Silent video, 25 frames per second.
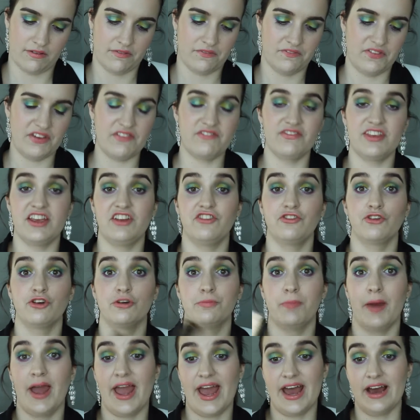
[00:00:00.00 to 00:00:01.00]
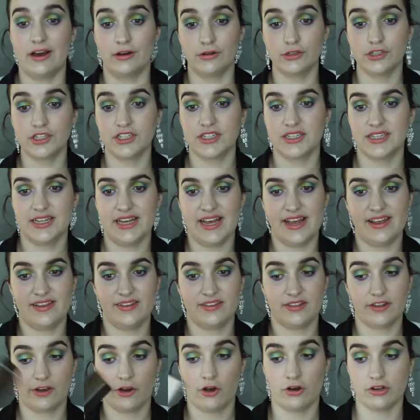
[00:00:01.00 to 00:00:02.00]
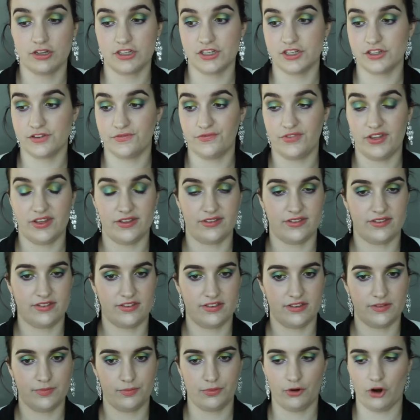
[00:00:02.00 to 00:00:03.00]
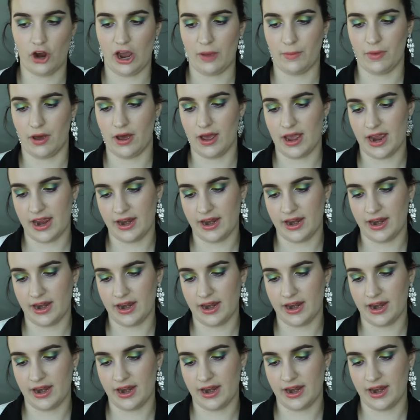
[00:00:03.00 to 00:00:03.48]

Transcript: £52 is the cost of this primer,